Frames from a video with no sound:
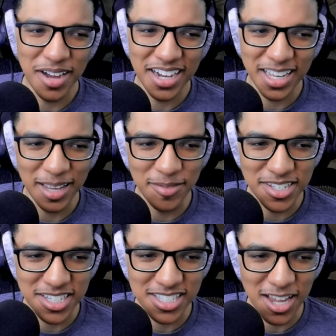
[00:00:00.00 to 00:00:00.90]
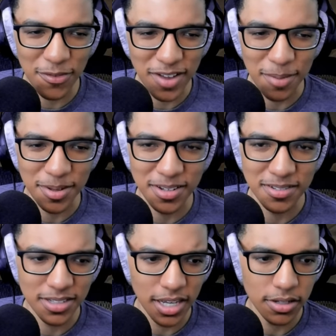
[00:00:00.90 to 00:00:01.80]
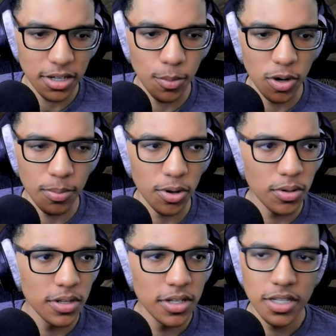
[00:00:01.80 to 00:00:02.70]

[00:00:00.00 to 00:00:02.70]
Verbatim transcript: my game does this stuff happen. Come on, bro.